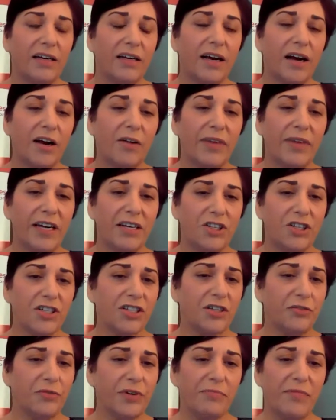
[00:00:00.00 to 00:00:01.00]
And
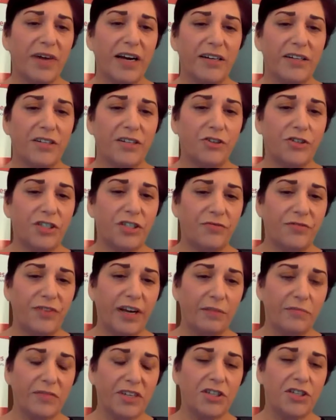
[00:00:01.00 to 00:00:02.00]
just a reminder to
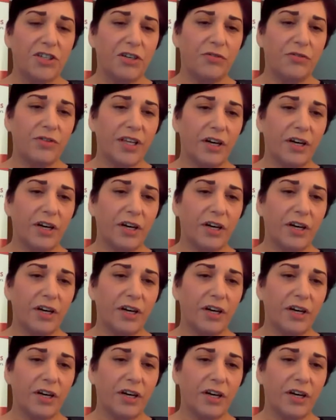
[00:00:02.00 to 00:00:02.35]
families too